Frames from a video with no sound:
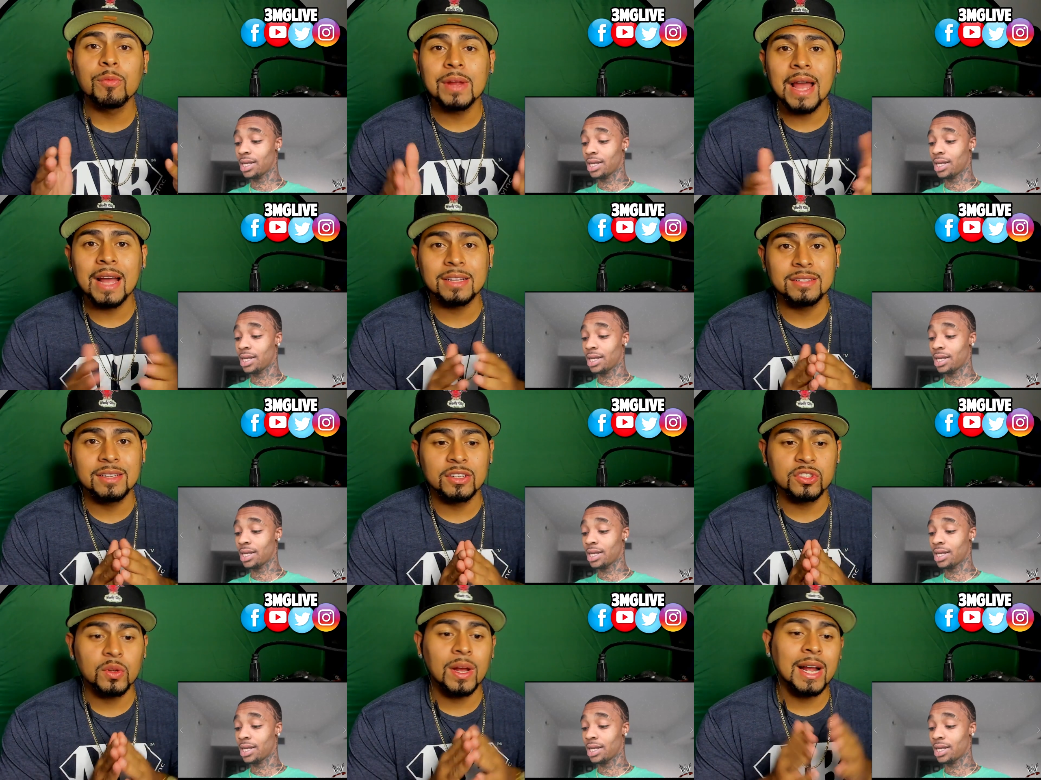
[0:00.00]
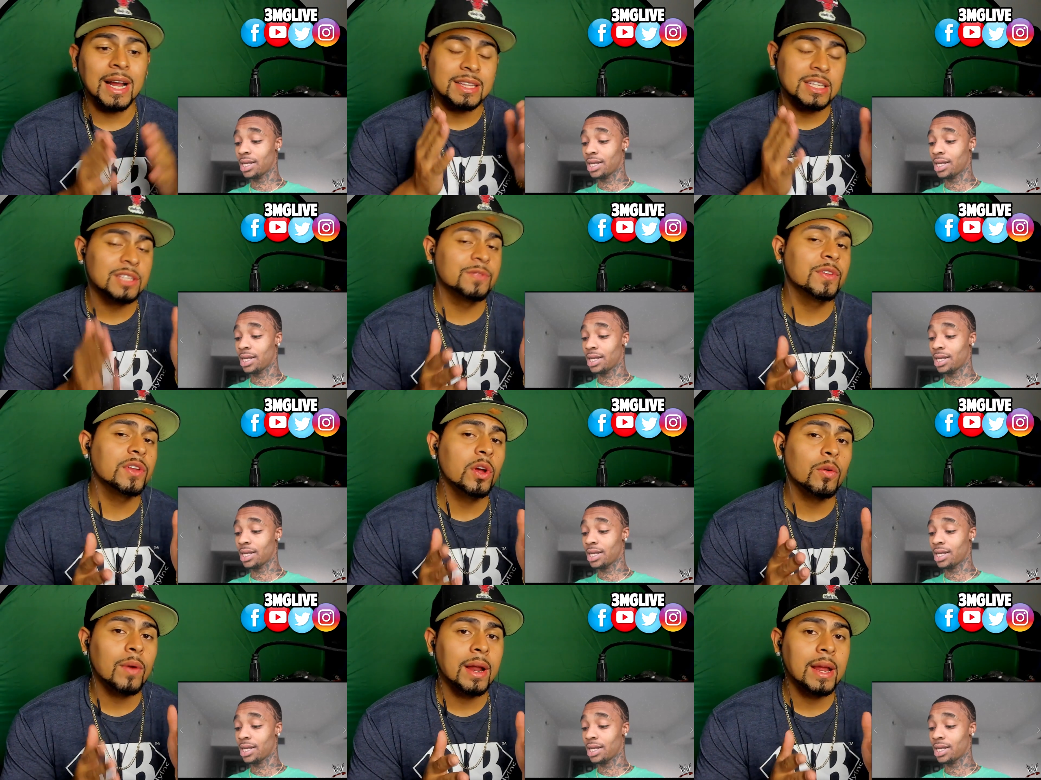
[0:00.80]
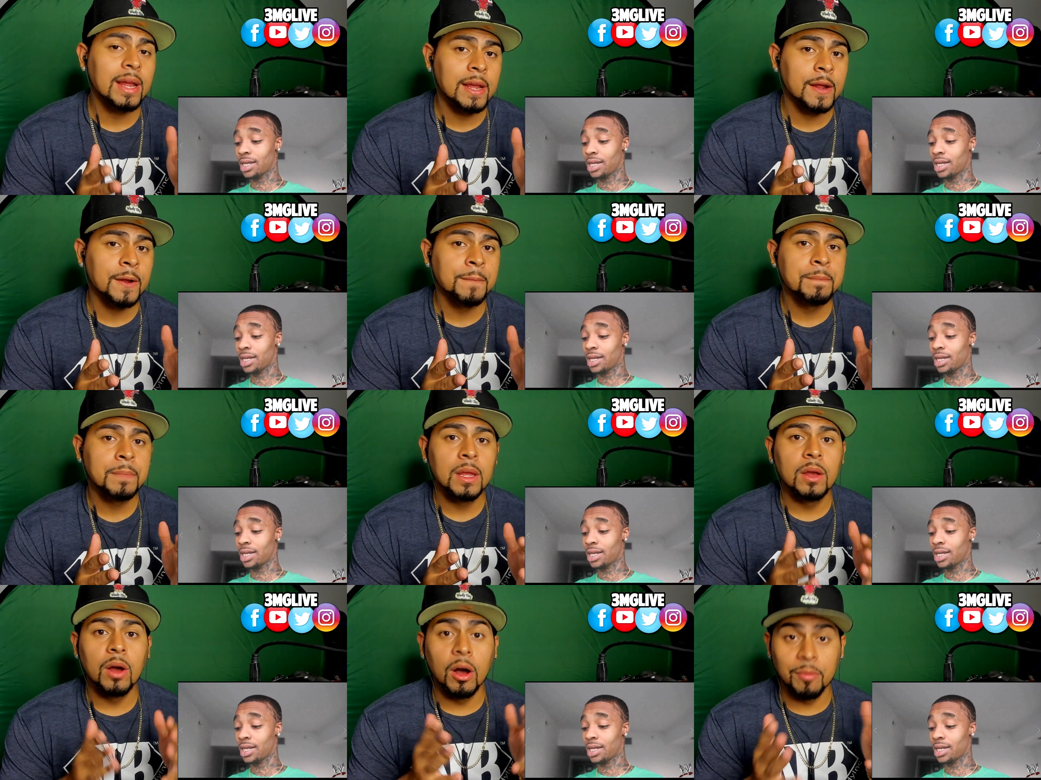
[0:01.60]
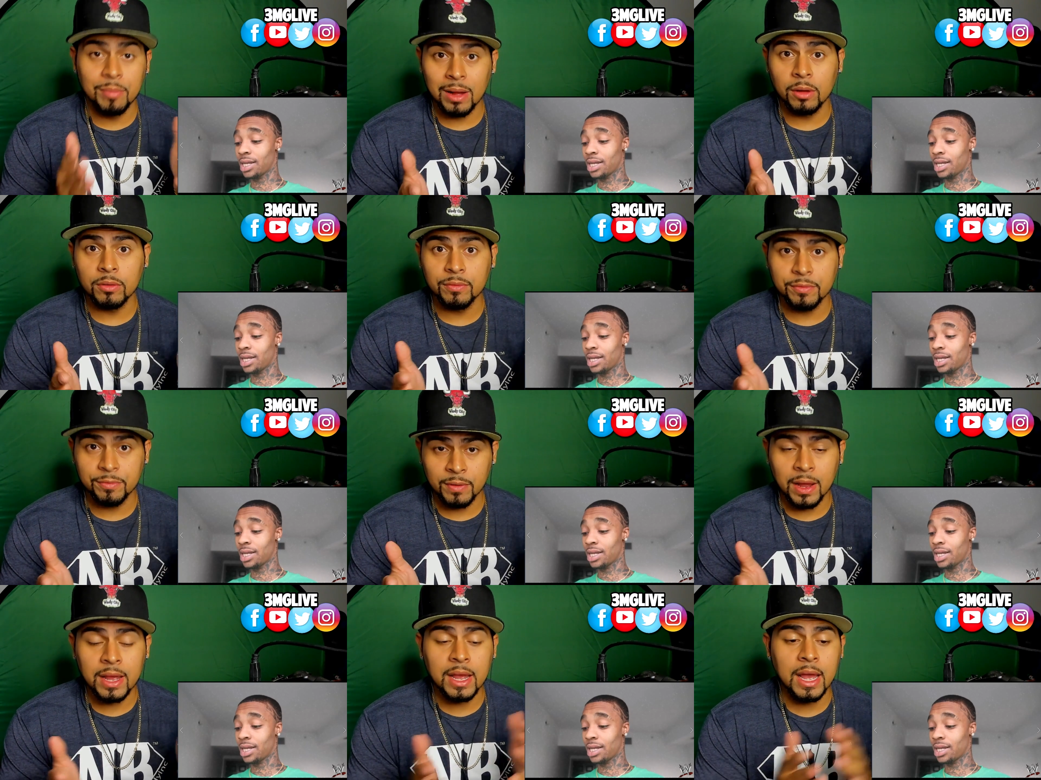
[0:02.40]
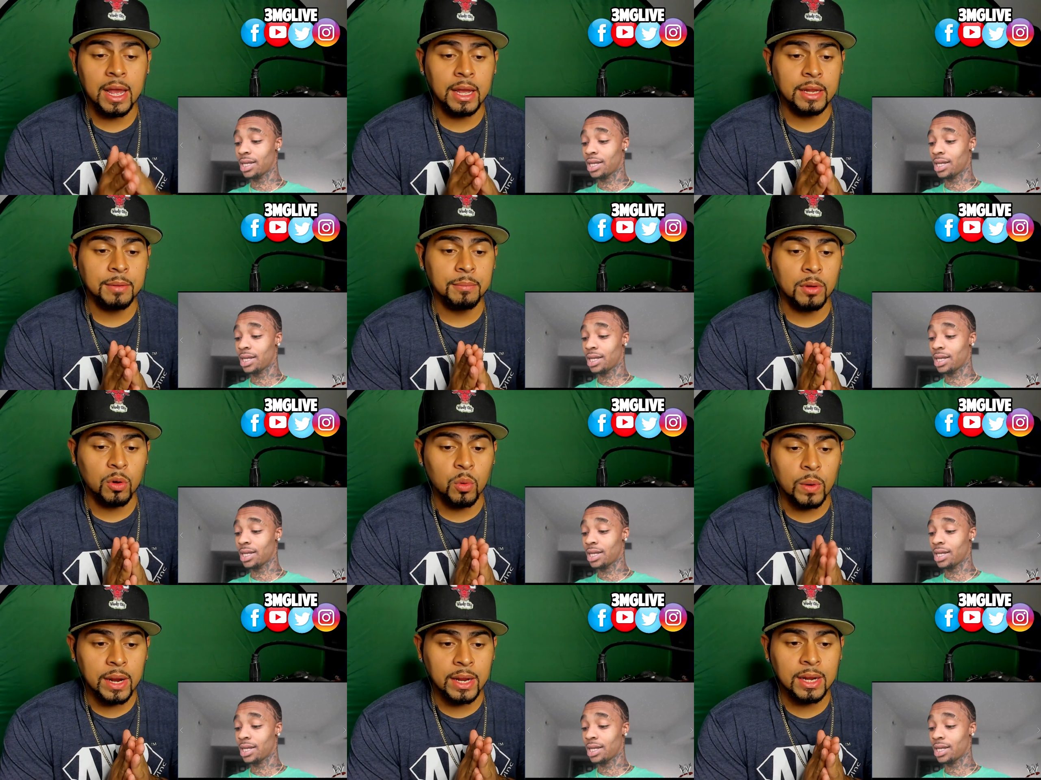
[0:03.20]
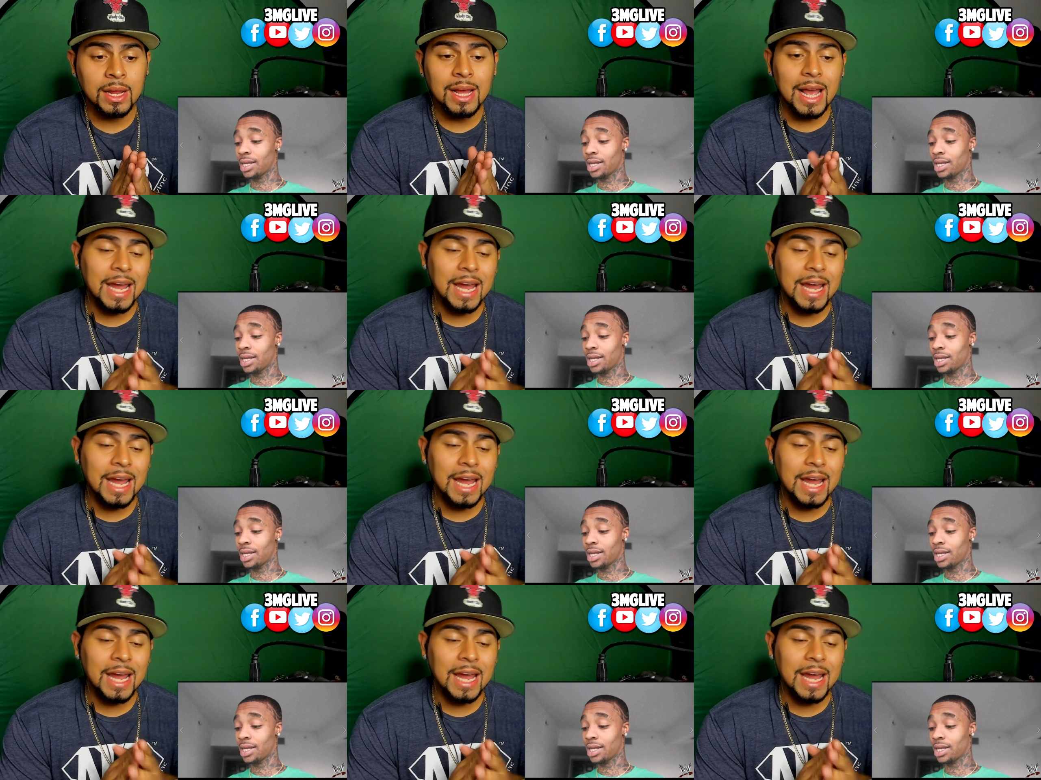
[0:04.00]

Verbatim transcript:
Speaker 1: react to this. So I got this video right here about Flight and McQueen.